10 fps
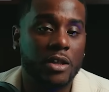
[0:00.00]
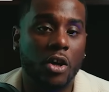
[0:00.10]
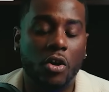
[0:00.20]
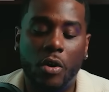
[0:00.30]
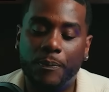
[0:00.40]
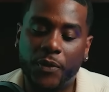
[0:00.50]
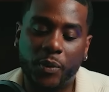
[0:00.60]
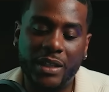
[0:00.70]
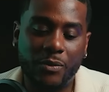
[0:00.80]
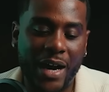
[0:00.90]
So the
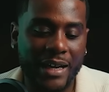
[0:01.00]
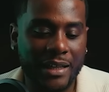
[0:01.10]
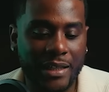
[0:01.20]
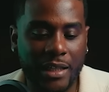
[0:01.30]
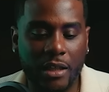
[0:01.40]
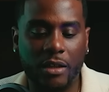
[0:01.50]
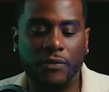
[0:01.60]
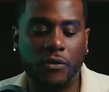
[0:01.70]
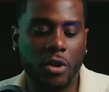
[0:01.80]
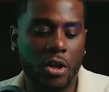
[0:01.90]
reason why I didn't
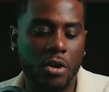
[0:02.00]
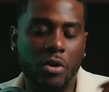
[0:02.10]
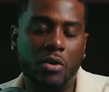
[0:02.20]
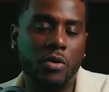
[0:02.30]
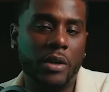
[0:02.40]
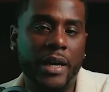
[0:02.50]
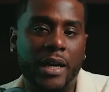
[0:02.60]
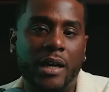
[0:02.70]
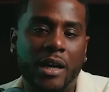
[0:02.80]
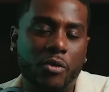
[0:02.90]
give, you know,
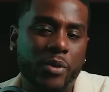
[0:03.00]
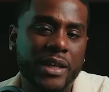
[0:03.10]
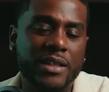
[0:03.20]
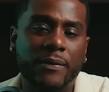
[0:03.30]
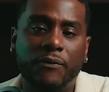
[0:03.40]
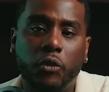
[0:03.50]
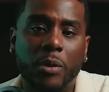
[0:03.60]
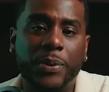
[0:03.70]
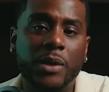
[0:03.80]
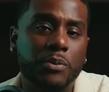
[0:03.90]
uh, a reason
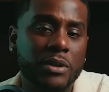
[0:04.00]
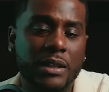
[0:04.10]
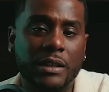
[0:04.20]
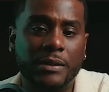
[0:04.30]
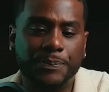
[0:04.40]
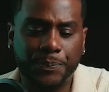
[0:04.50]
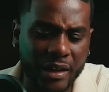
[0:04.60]
for people to um,